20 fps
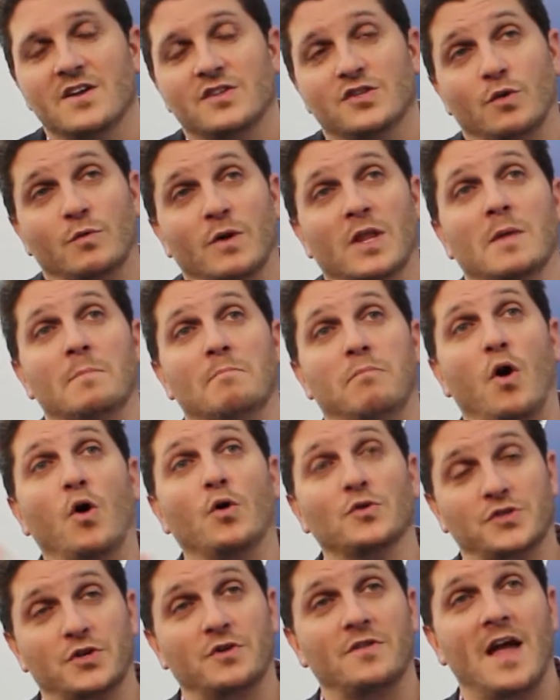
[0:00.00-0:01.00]
to really
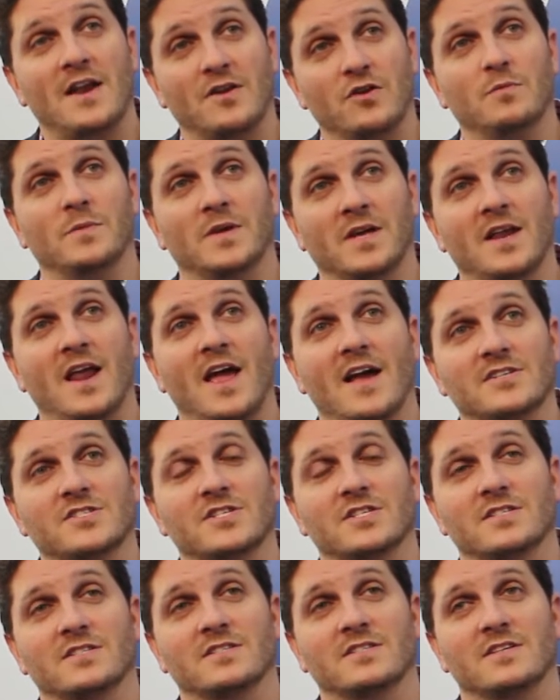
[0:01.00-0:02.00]
bolster that human
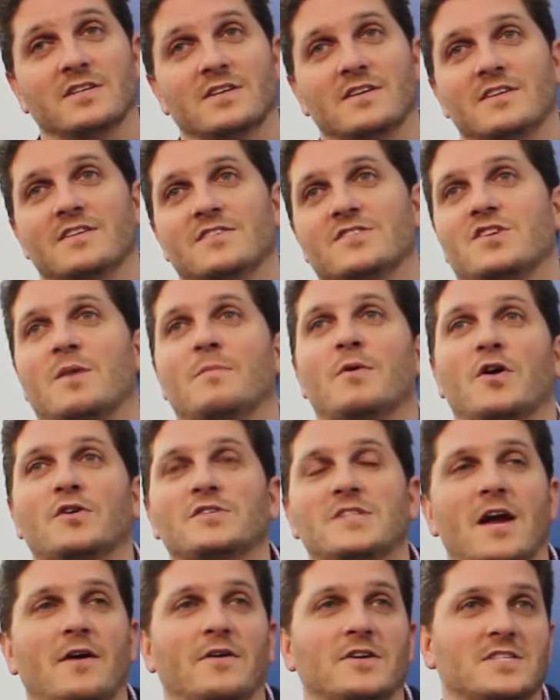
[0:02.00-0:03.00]
connection. Some of
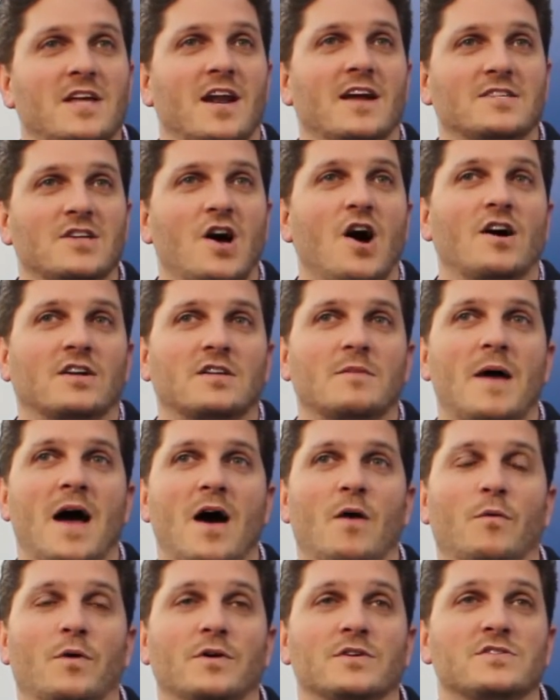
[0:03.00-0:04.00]
those areas that I talked
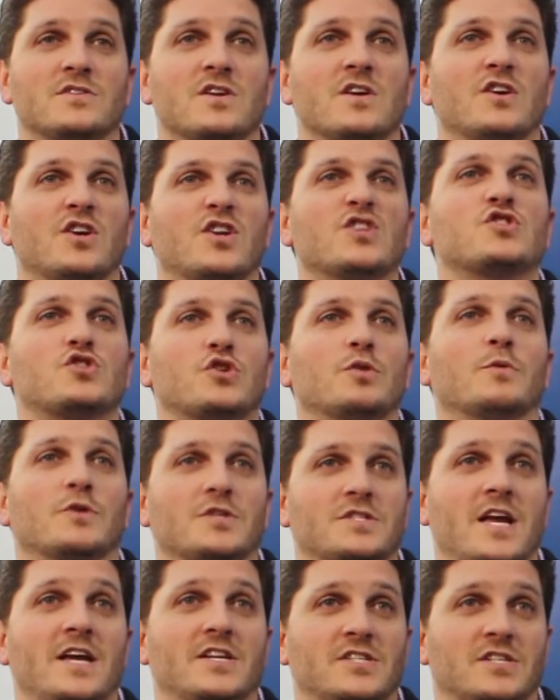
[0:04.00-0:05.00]
about was
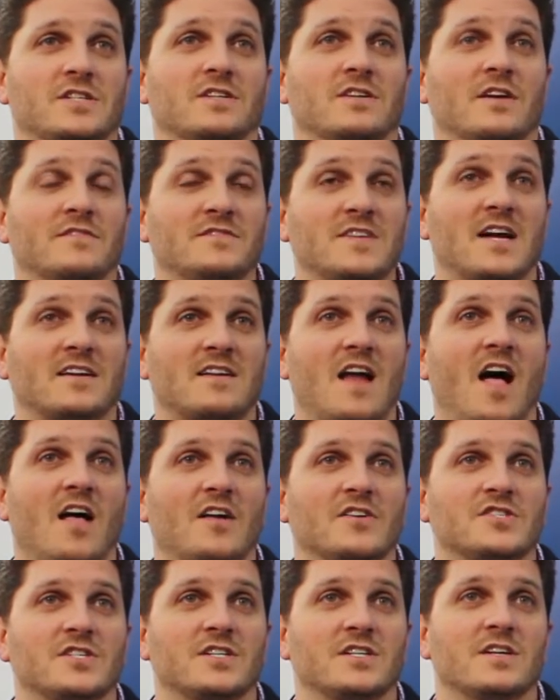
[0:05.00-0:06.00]
consumerization of
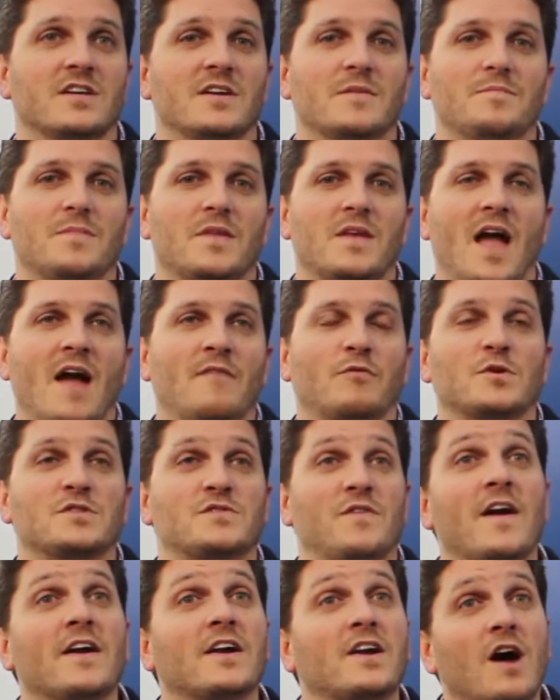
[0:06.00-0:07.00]
technology. Everyone's
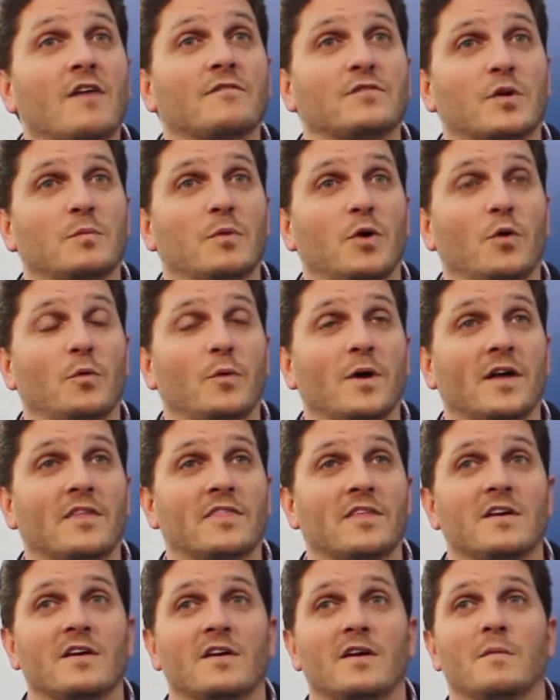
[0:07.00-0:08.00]
very comfortable with
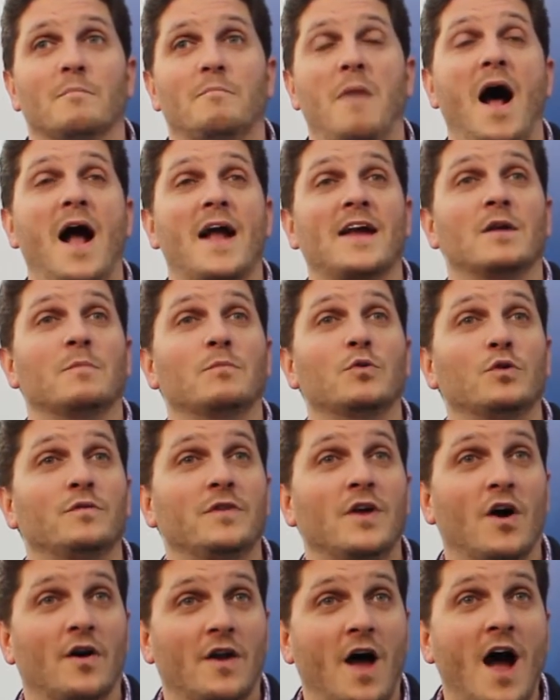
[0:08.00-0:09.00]
buying a
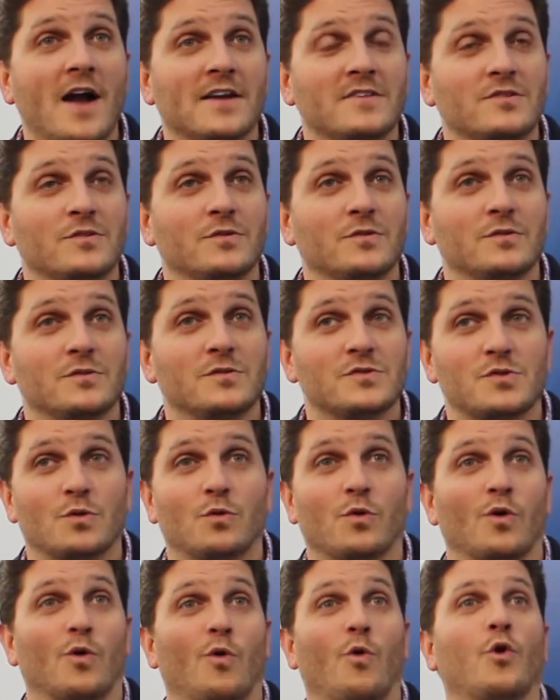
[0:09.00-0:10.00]
movie on iTunes
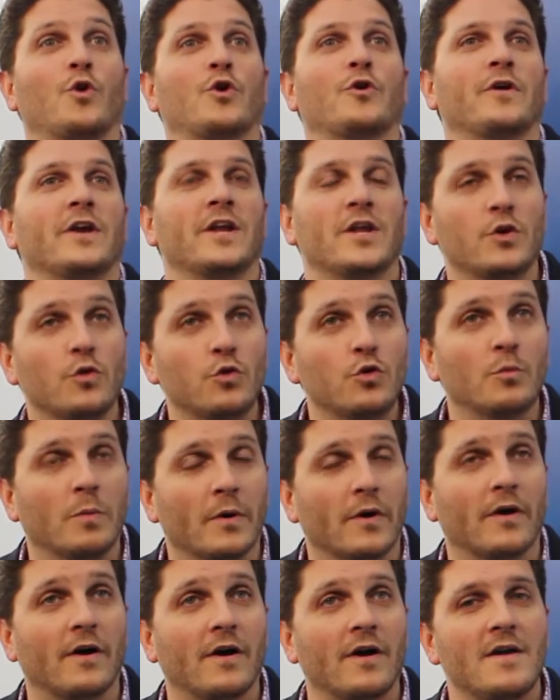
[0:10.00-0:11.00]
or ordering an
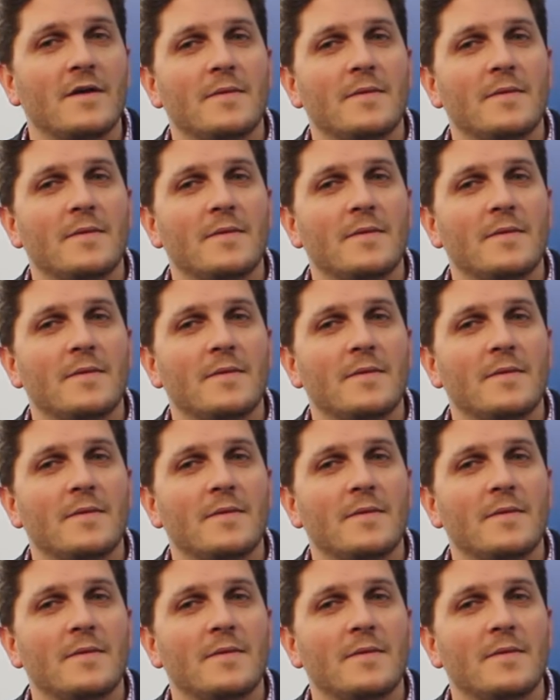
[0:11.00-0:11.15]
Uber.